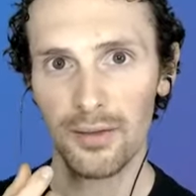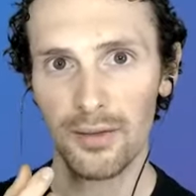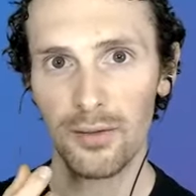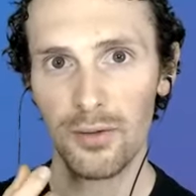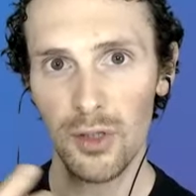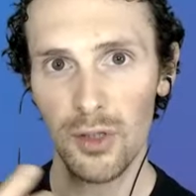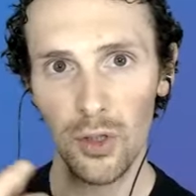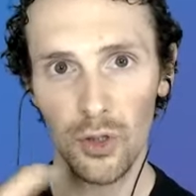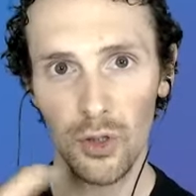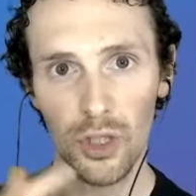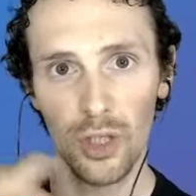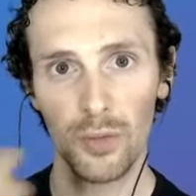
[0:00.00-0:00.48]

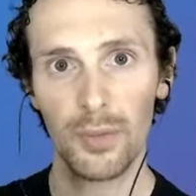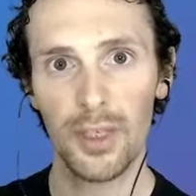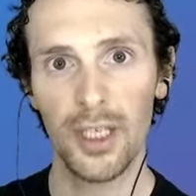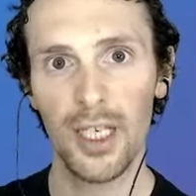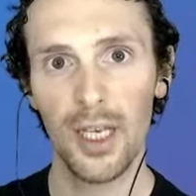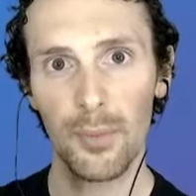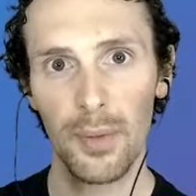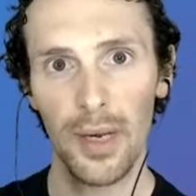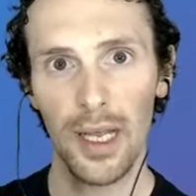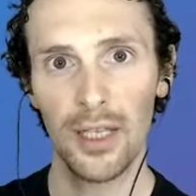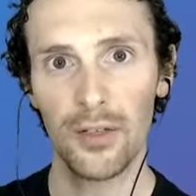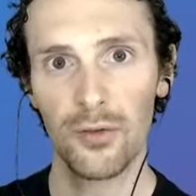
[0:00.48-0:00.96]
social media
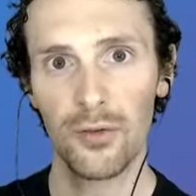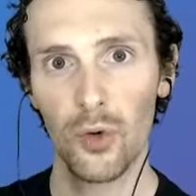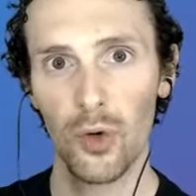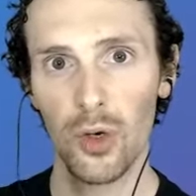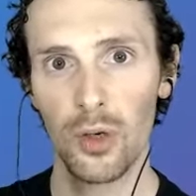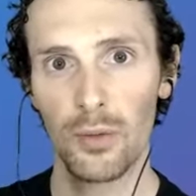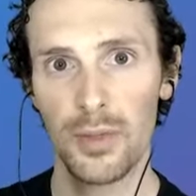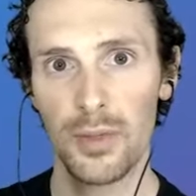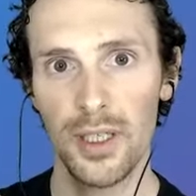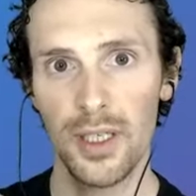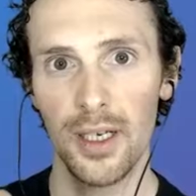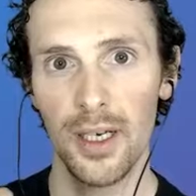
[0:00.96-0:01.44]

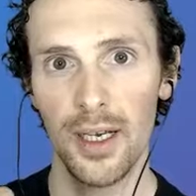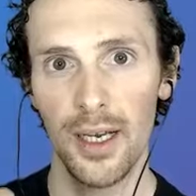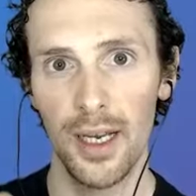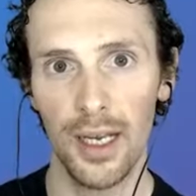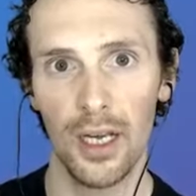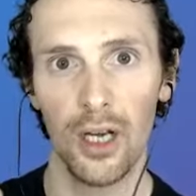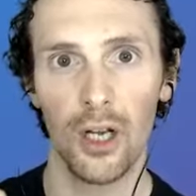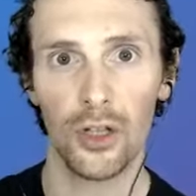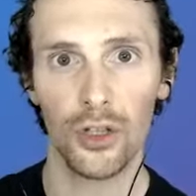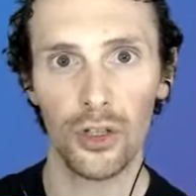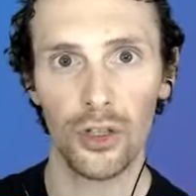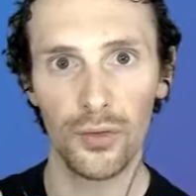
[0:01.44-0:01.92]
platforms, a
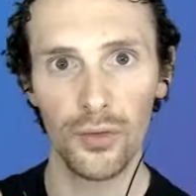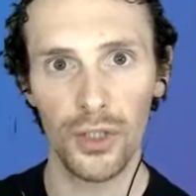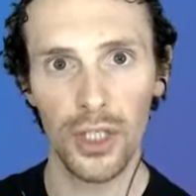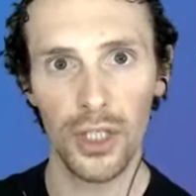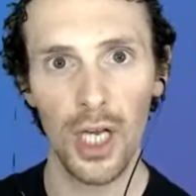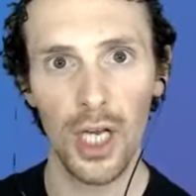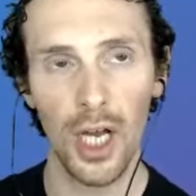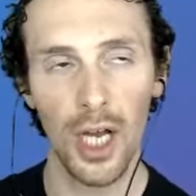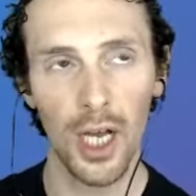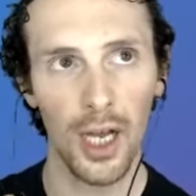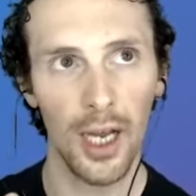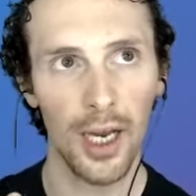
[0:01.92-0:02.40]
lot of
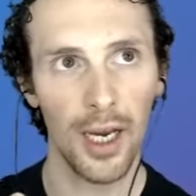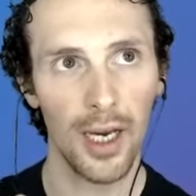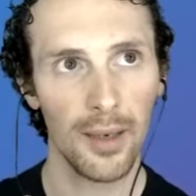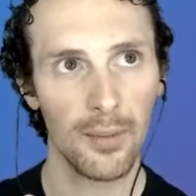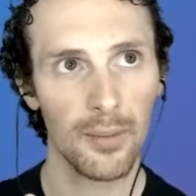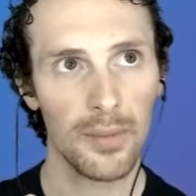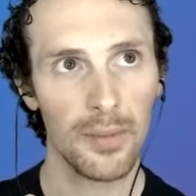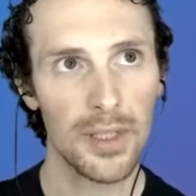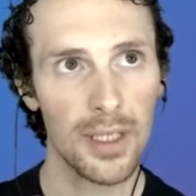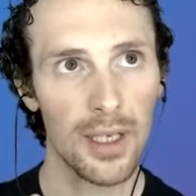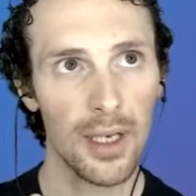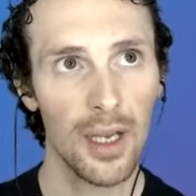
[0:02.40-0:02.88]

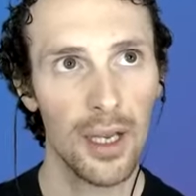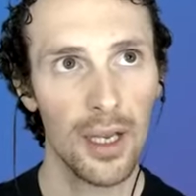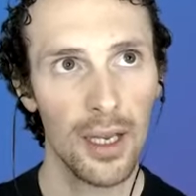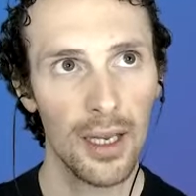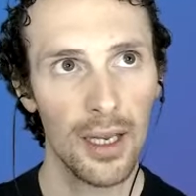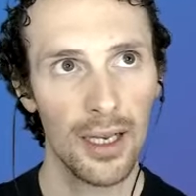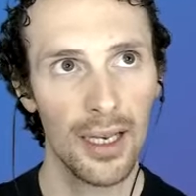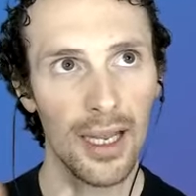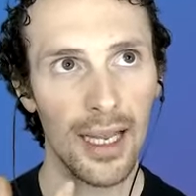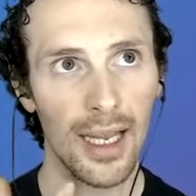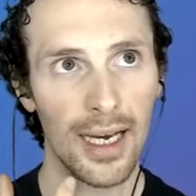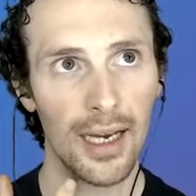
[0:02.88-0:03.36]
times,
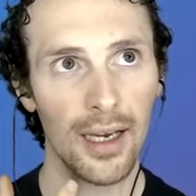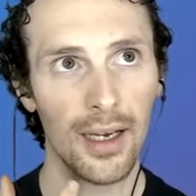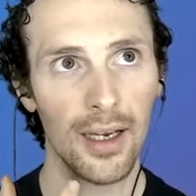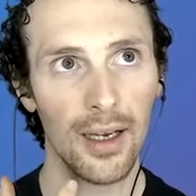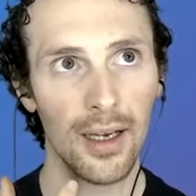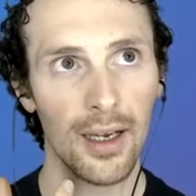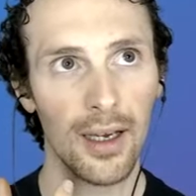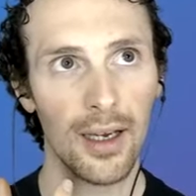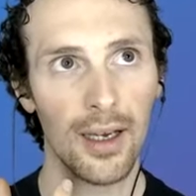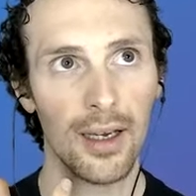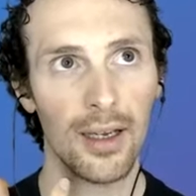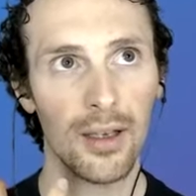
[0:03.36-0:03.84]
like,
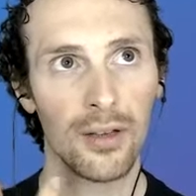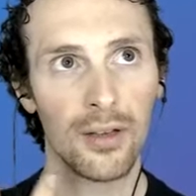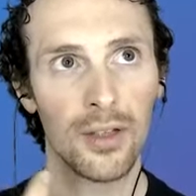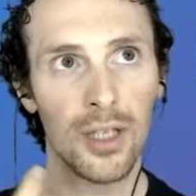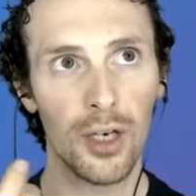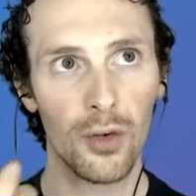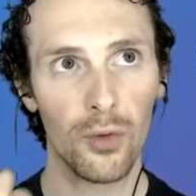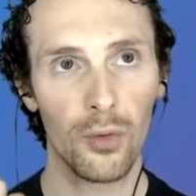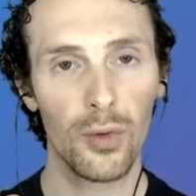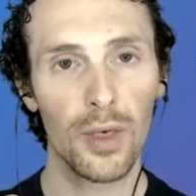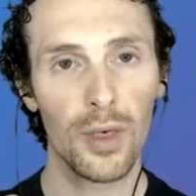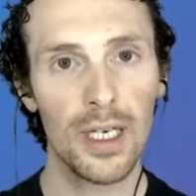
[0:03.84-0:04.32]

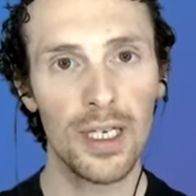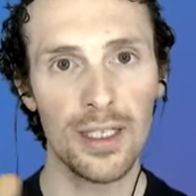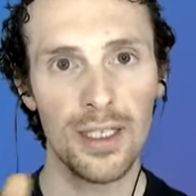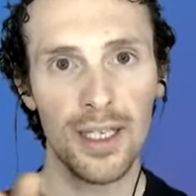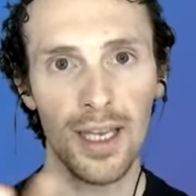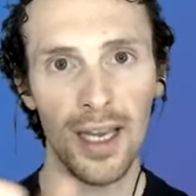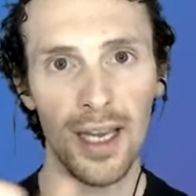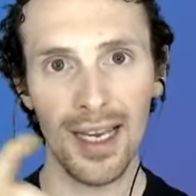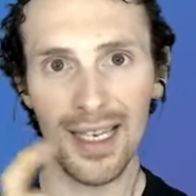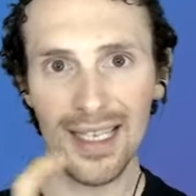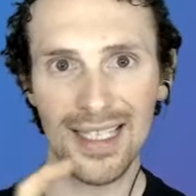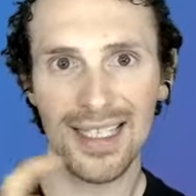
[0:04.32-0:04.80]
there is
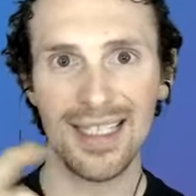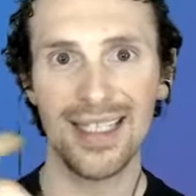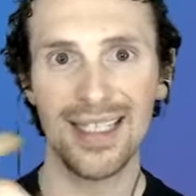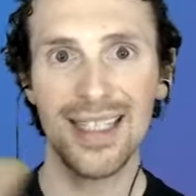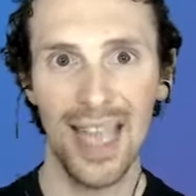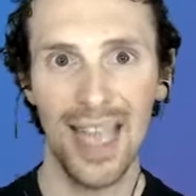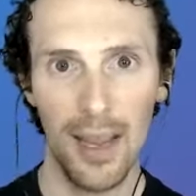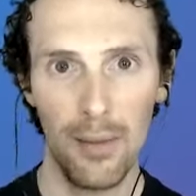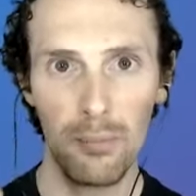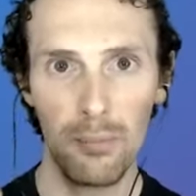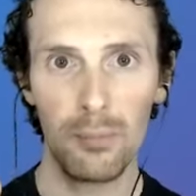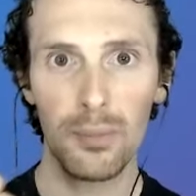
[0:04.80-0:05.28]
a
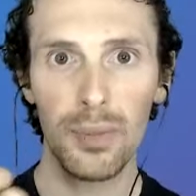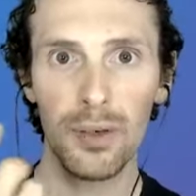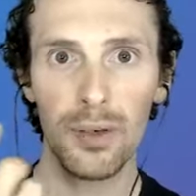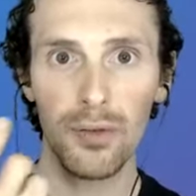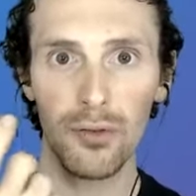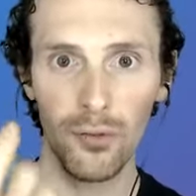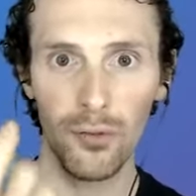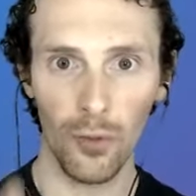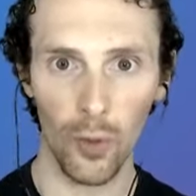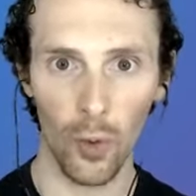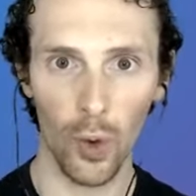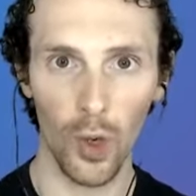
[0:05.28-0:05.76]
step
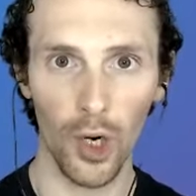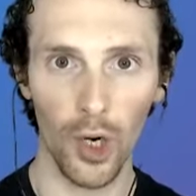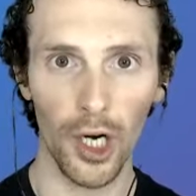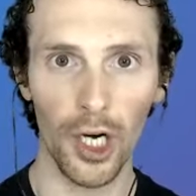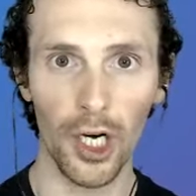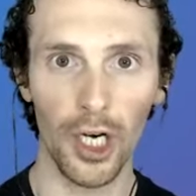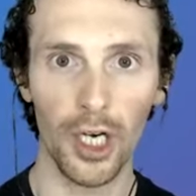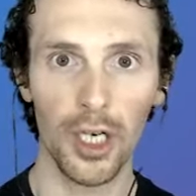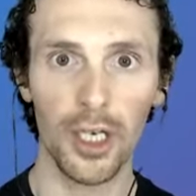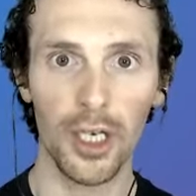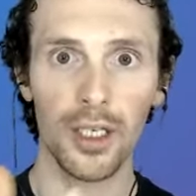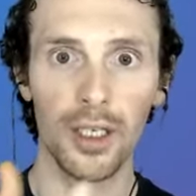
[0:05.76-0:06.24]

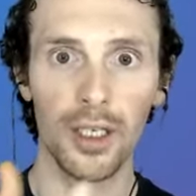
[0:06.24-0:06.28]
before